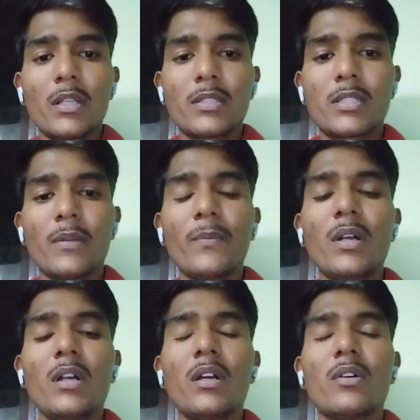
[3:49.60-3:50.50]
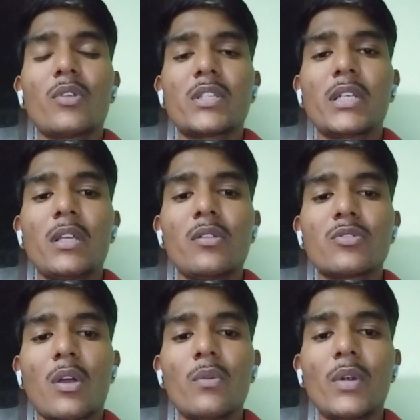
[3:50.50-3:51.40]
some residual
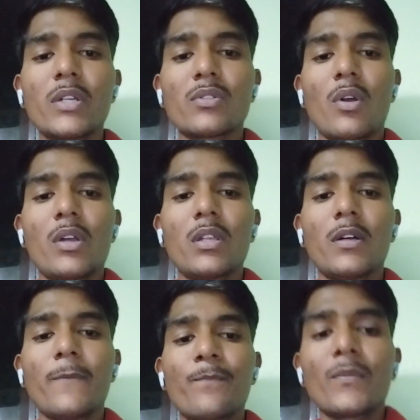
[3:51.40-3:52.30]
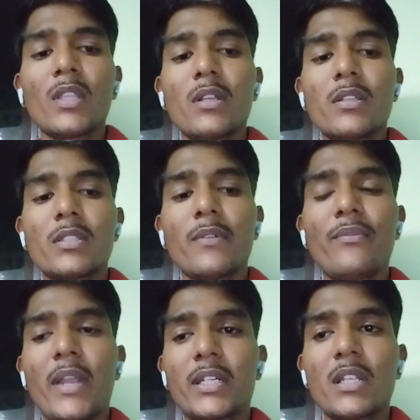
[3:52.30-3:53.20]
solvents or some
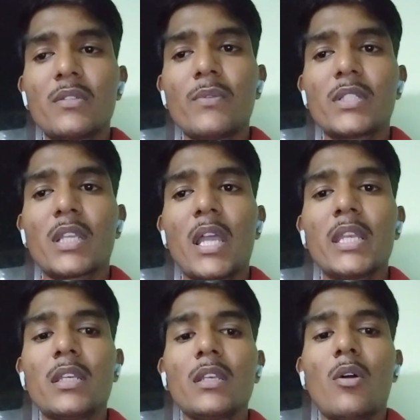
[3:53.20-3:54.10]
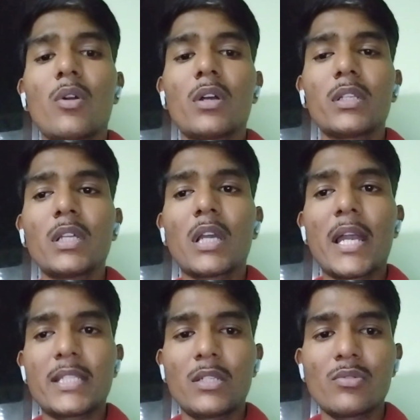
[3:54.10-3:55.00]
factors which can occur the
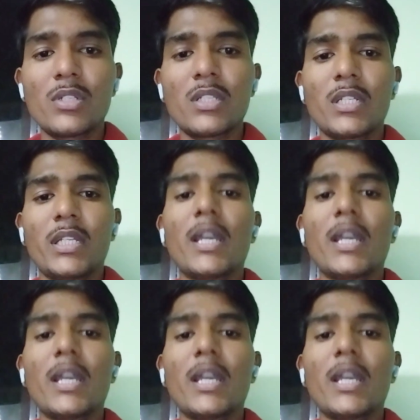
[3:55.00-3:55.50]
carcinogenicity.